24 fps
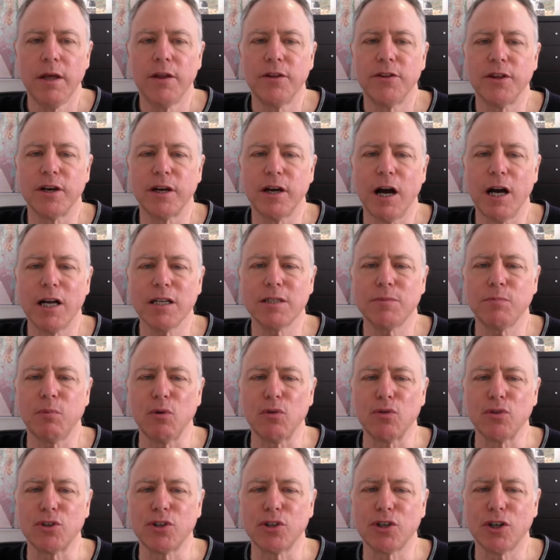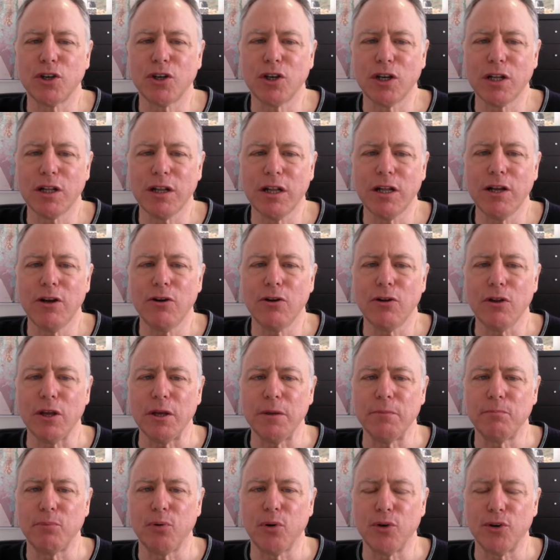The Gospels clearly
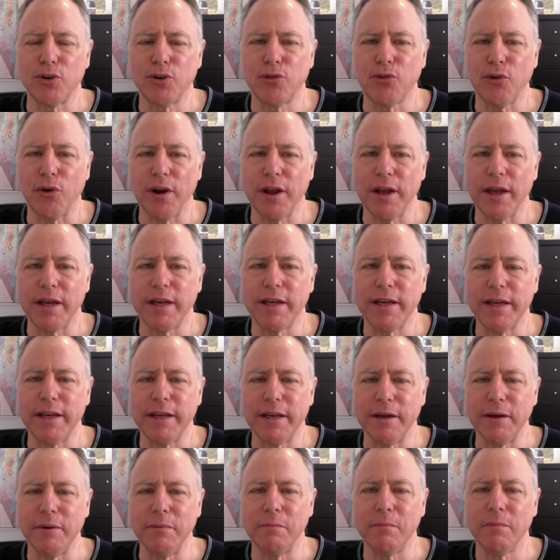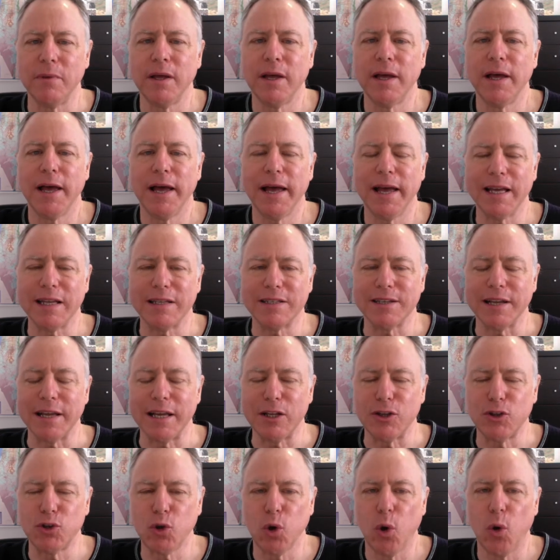portray him as
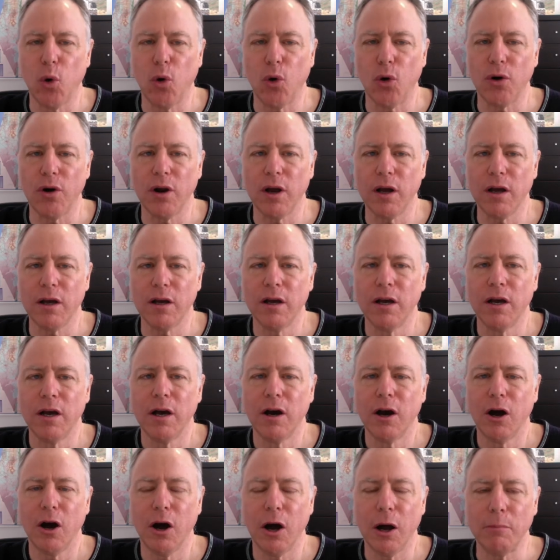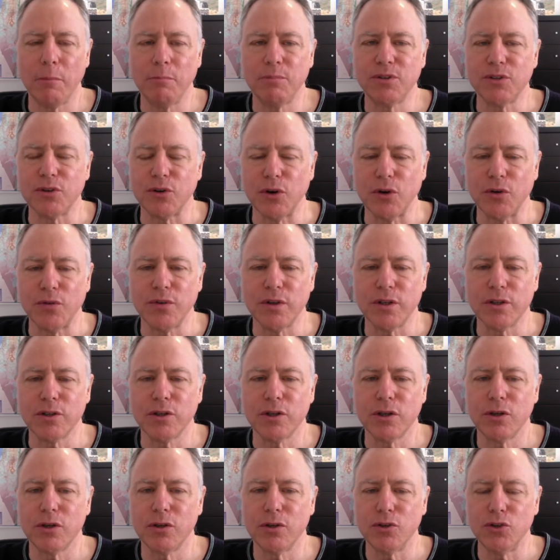a Torah-observant
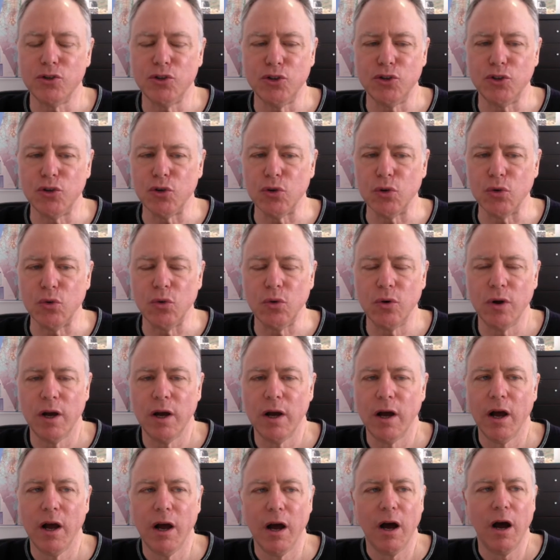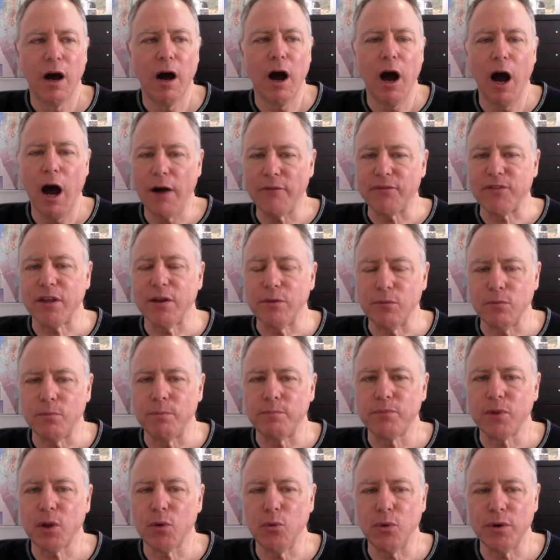Jew. Often
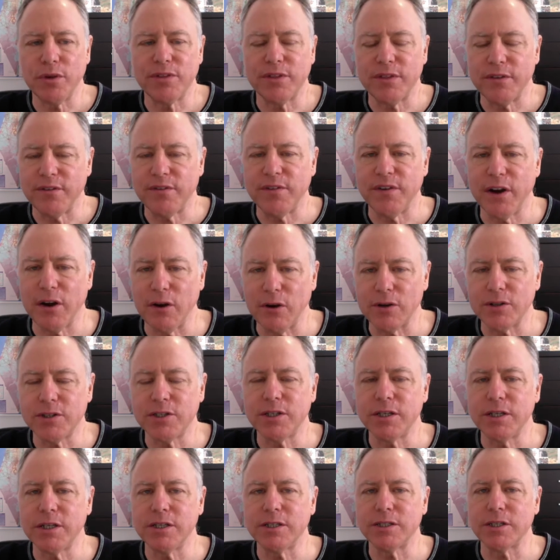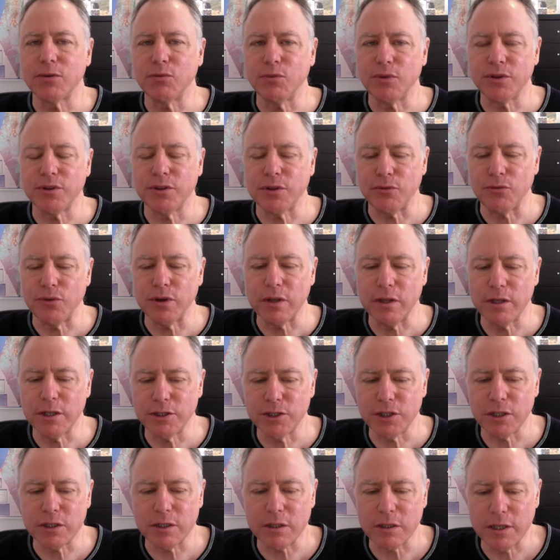with the Pharisees and with the
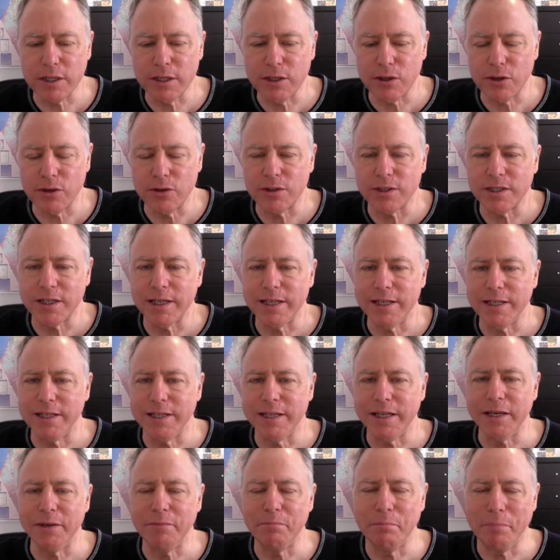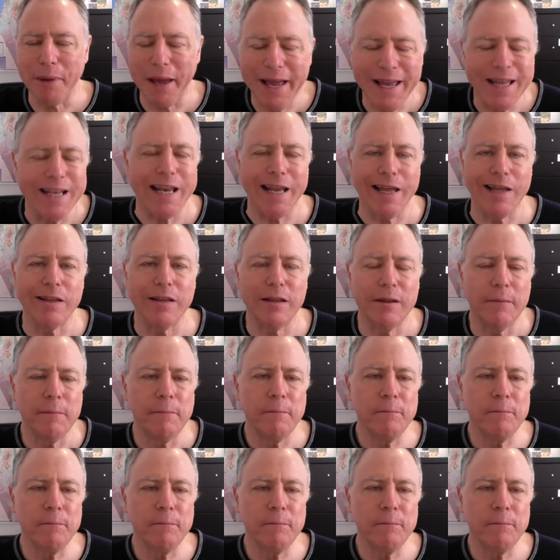religious leaders, he debated